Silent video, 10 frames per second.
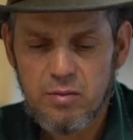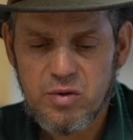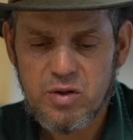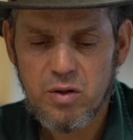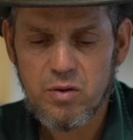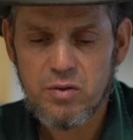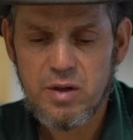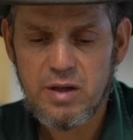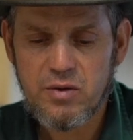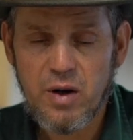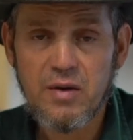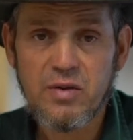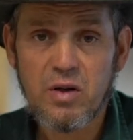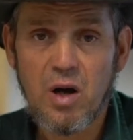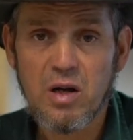So it drives
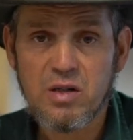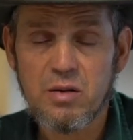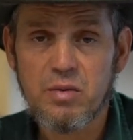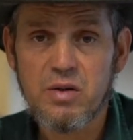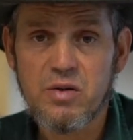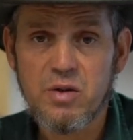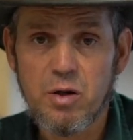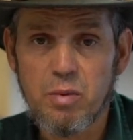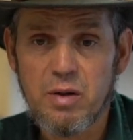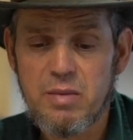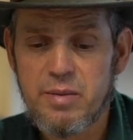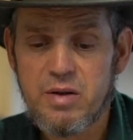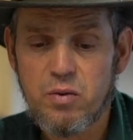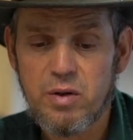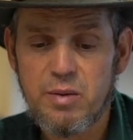the cost up considerably, maybe
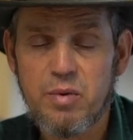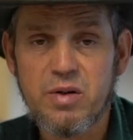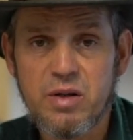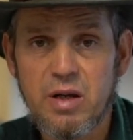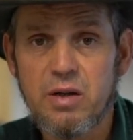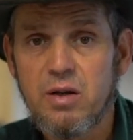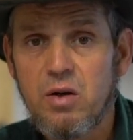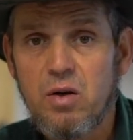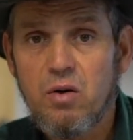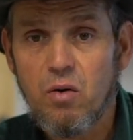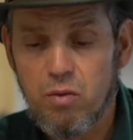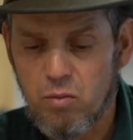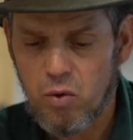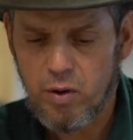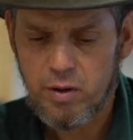20% or
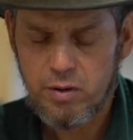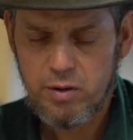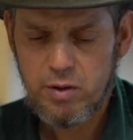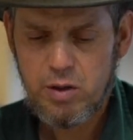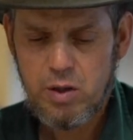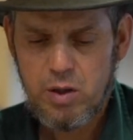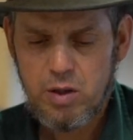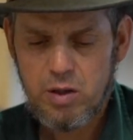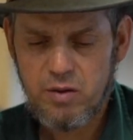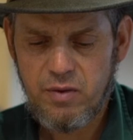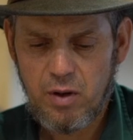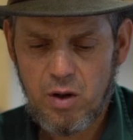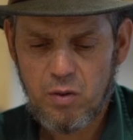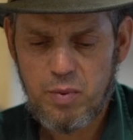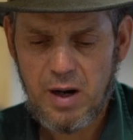more of the
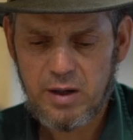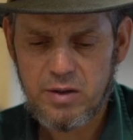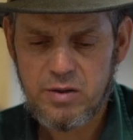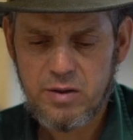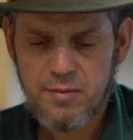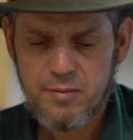log package.